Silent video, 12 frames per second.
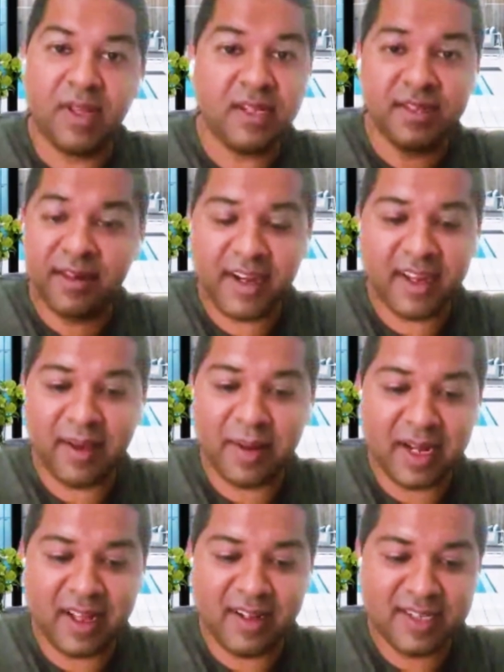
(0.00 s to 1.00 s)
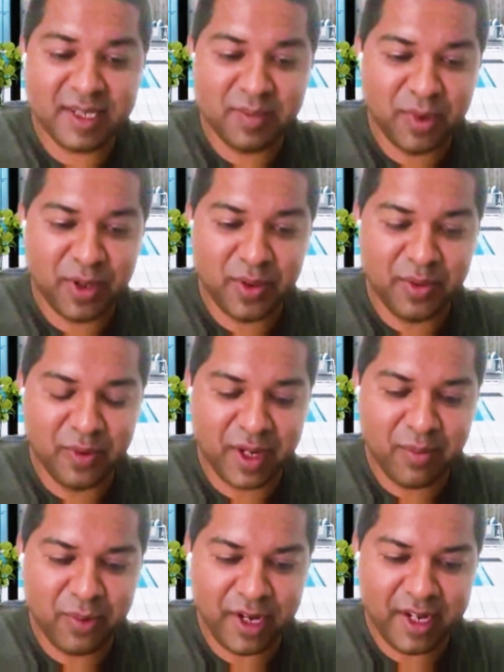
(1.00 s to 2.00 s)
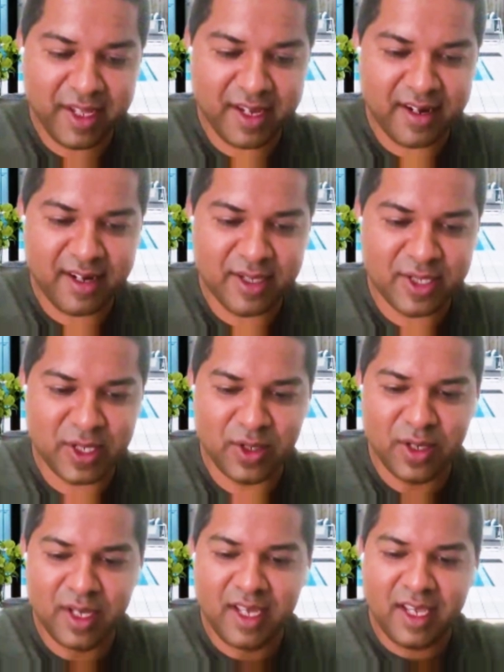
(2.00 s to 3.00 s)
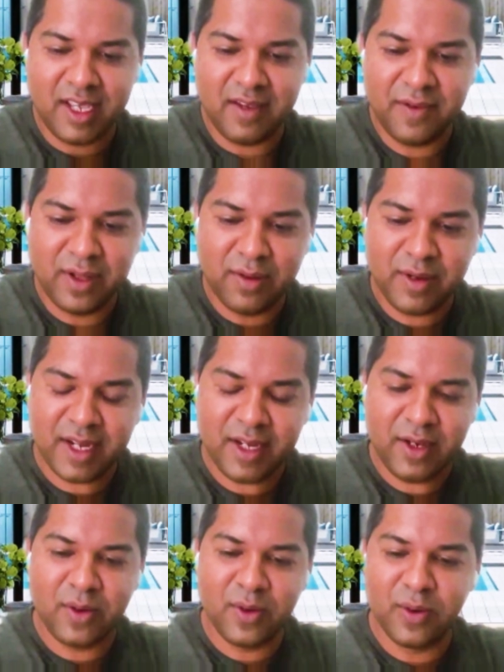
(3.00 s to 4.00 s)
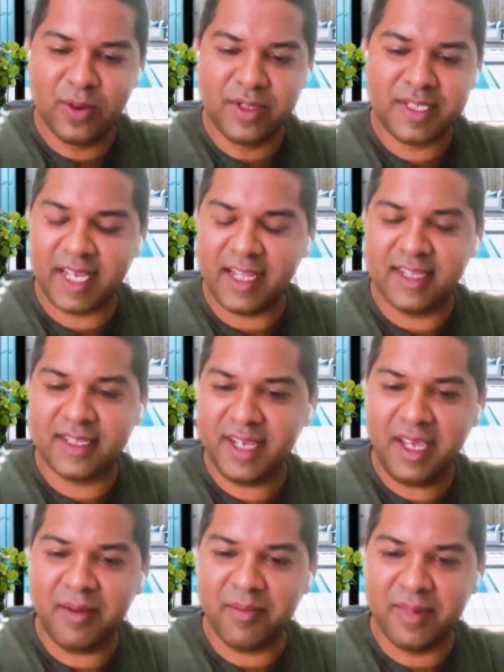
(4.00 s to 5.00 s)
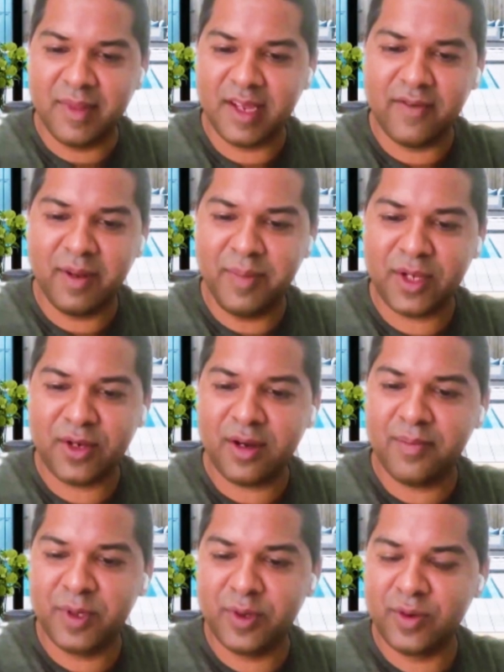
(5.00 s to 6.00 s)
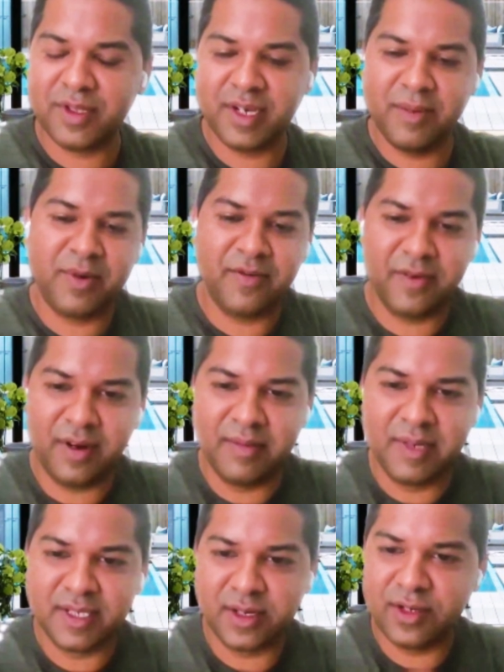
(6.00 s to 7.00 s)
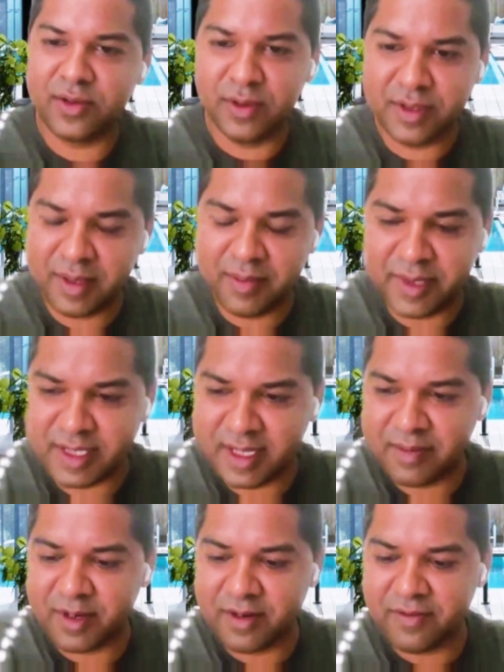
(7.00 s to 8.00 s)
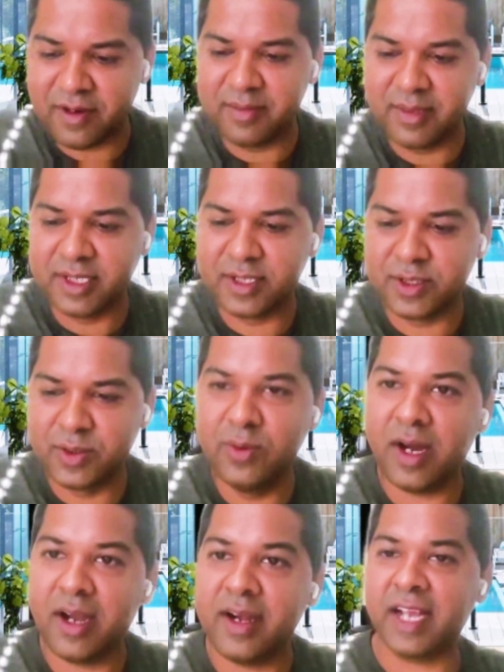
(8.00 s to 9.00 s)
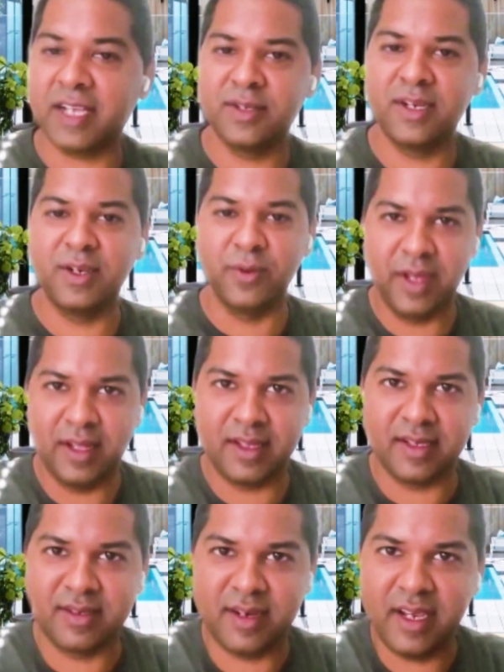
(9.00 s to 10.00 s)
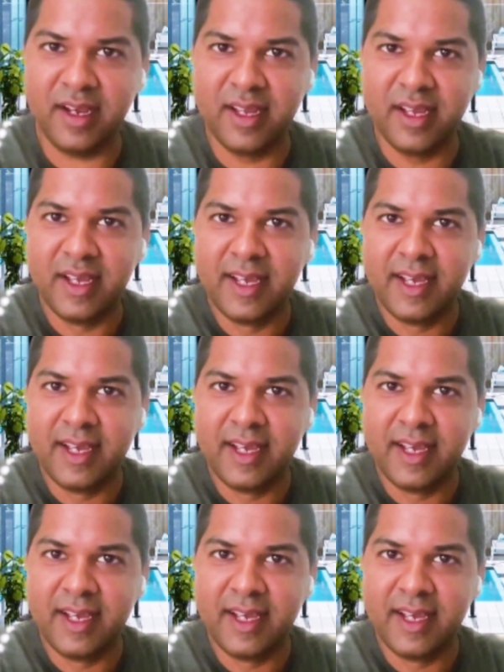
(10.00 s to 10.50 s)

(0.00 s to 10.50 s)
that's great. I mean, I'll just put one point there. So if you look at your whole sales team, there will be top two or three performers or two or three percent performers who are actually doing this, right?